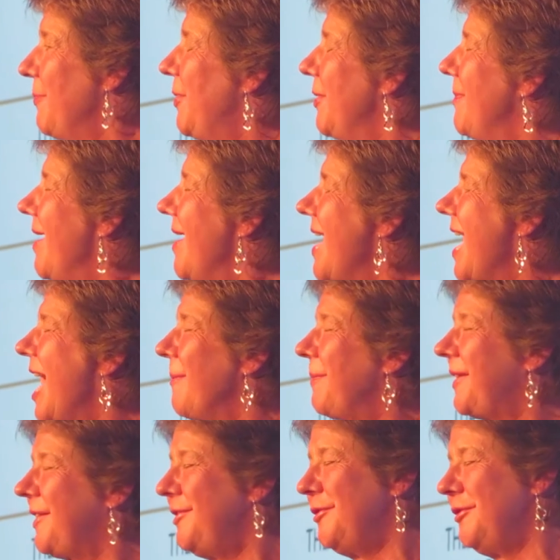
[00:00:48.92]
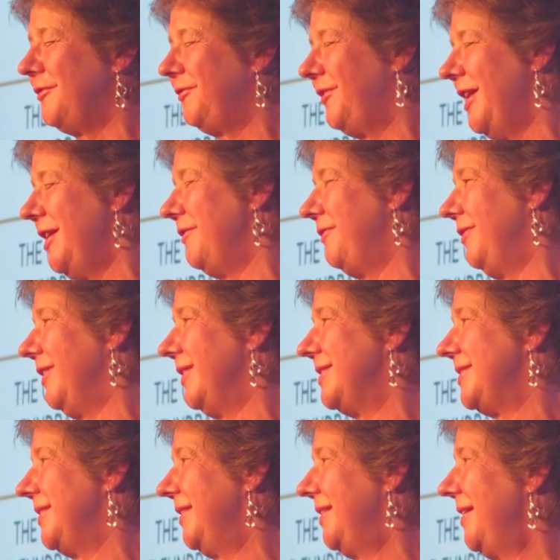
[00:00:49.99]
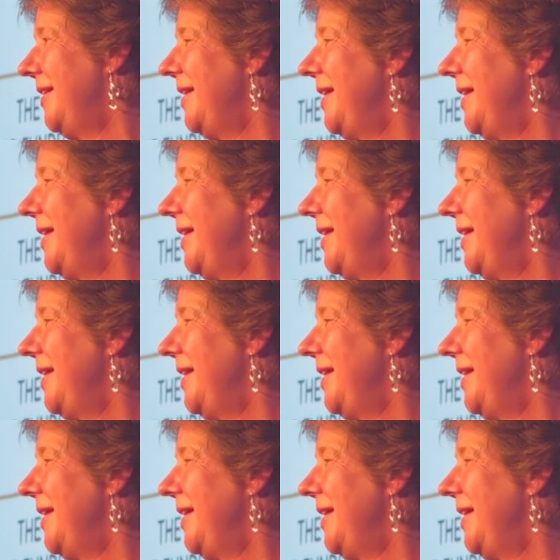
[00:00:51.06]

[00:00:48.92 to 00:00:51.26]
But my absolute favourite